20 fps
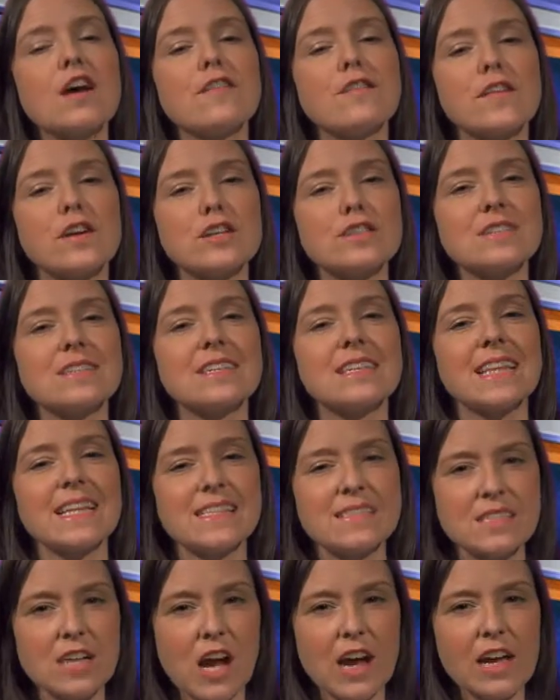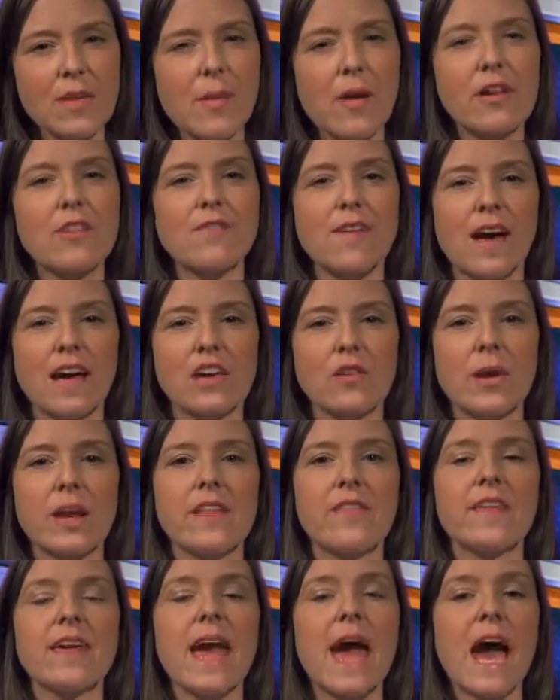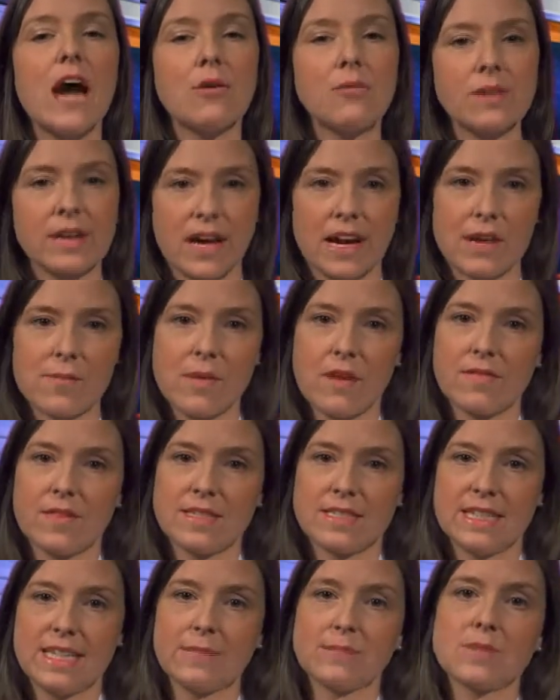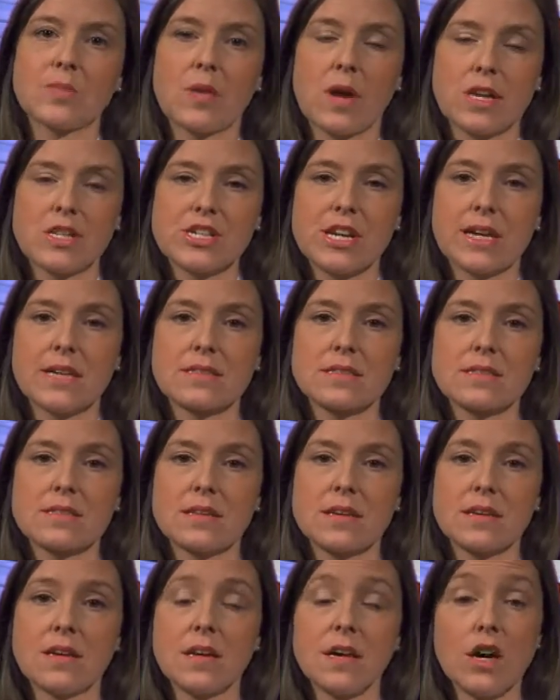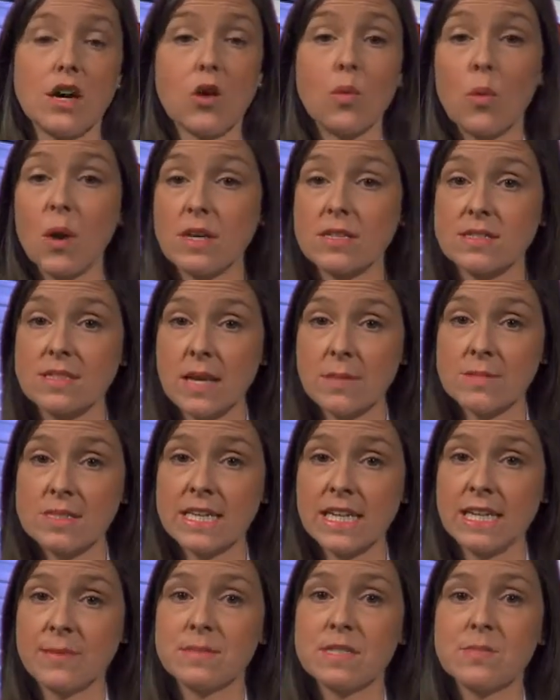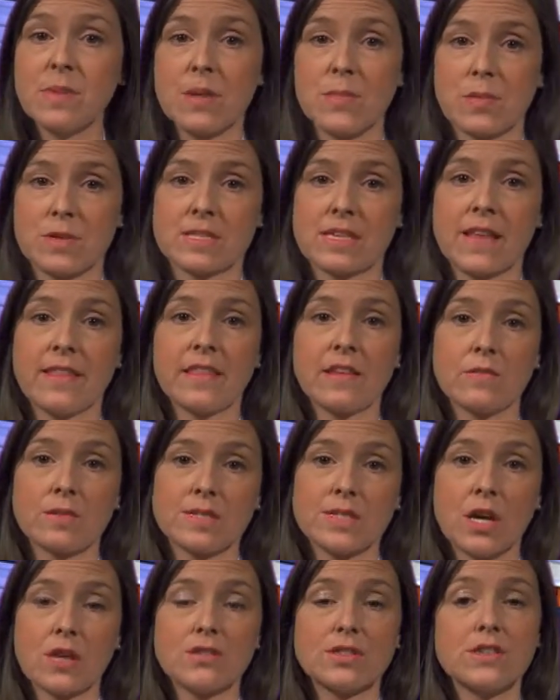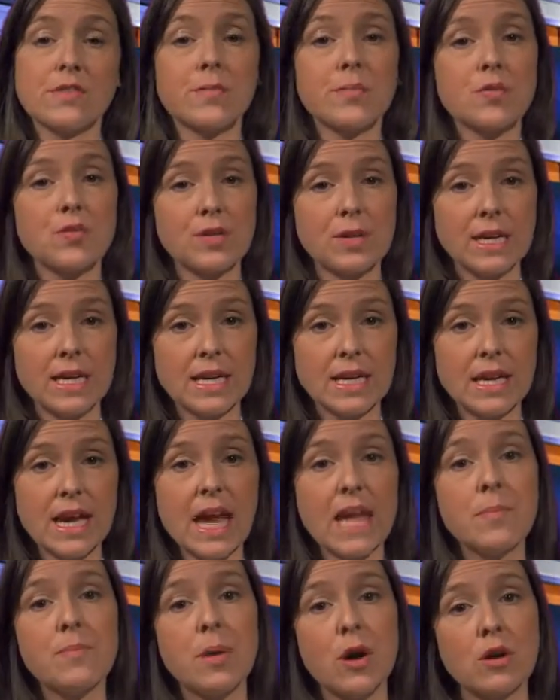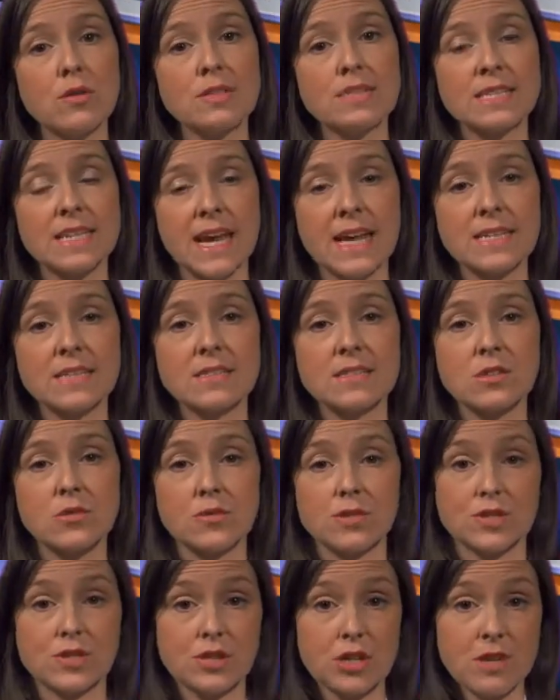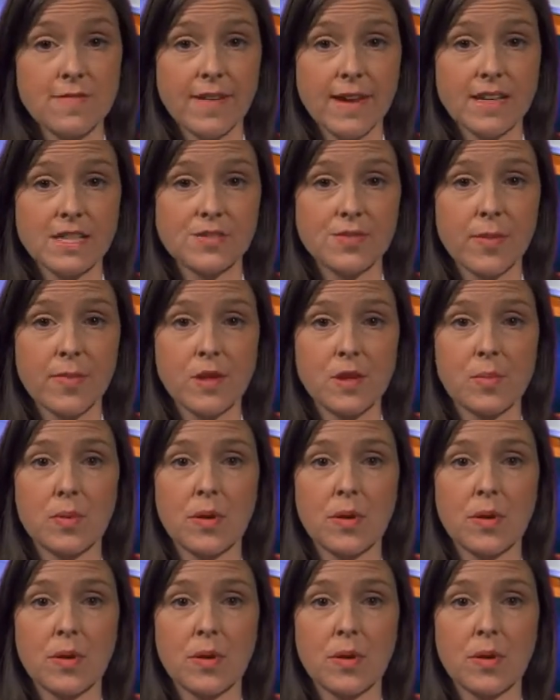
First, let's talk about evaluating the outcome of the team's projects. While some teams may present the results of pre- and post-tests or surveys from their